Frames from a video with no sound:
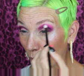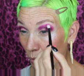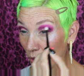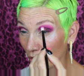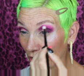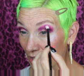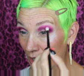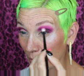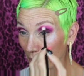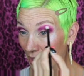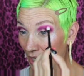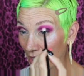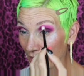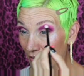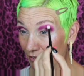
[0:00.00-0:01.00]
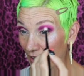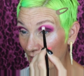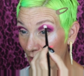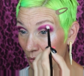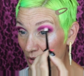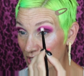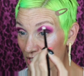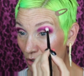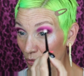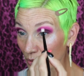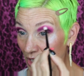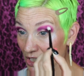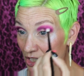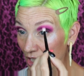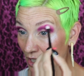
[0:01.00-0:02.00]
a worry. But if I was to
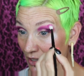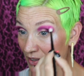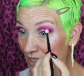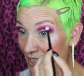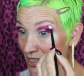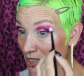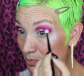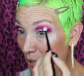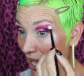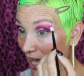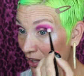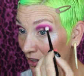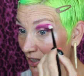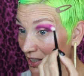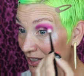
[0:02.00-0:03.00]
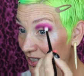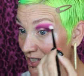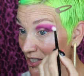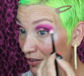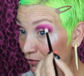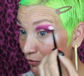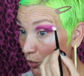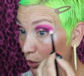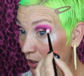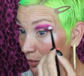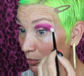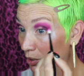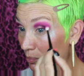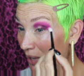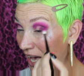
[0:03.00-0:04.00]
reach into this palette, this
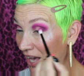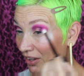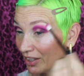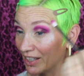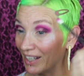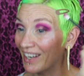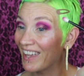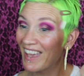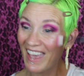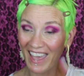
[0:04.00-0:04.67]
affordable palette,